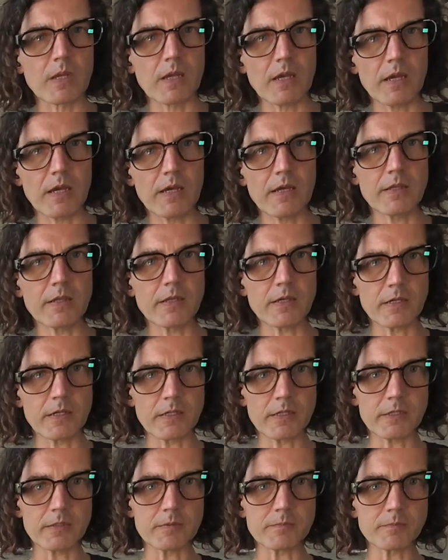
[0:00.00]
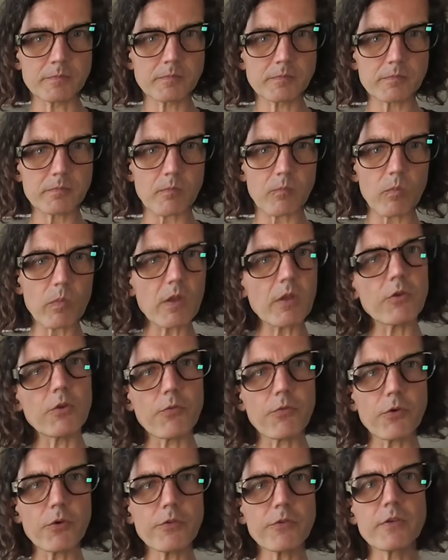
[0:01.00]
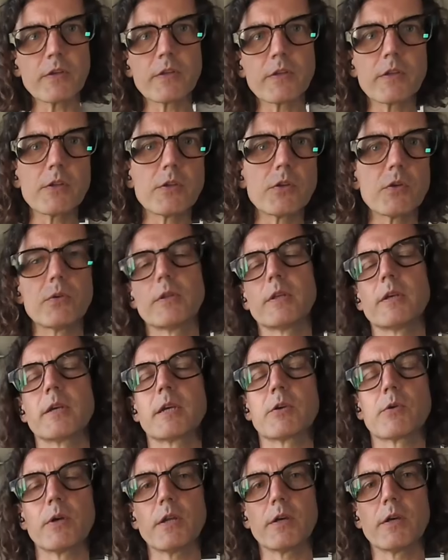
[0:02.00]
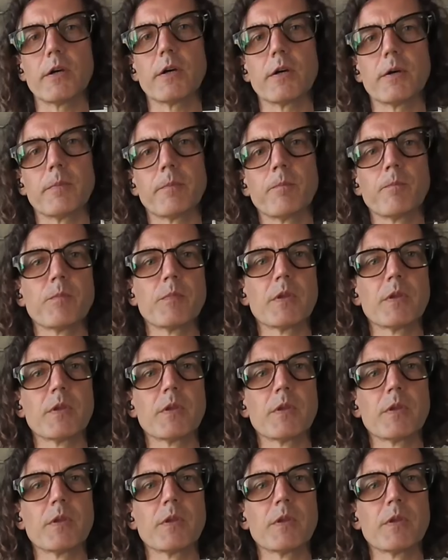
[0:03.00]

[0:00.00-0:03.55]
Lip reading: And the first thing they do, they create a